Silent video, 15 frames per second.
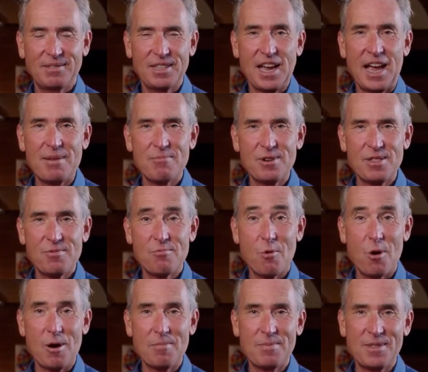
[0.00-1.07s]
time with
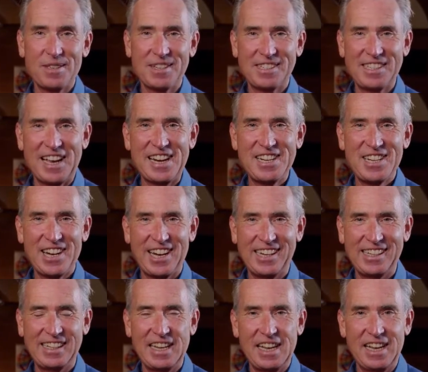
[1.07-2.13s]
warmth and
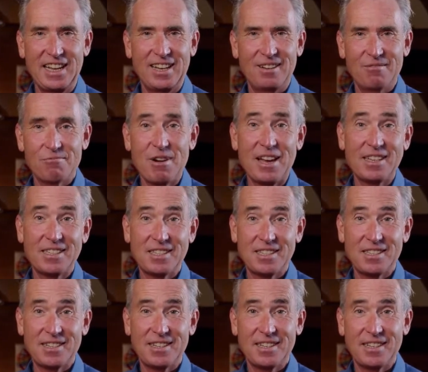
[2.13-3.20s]
sunshine,
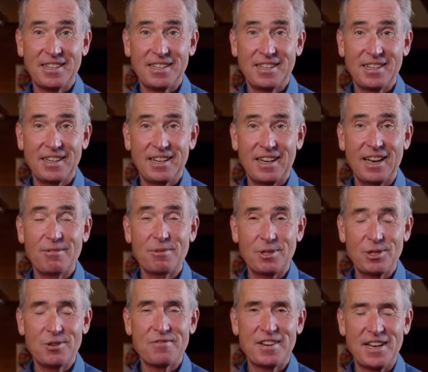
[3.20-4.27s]
rest and
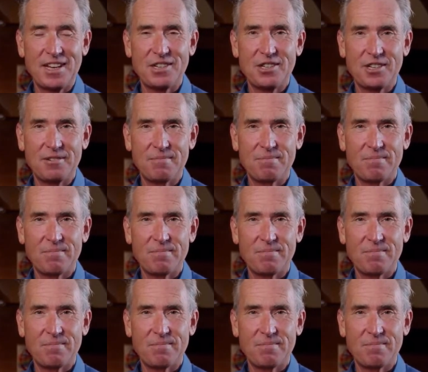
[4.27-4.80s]
rejuvenation.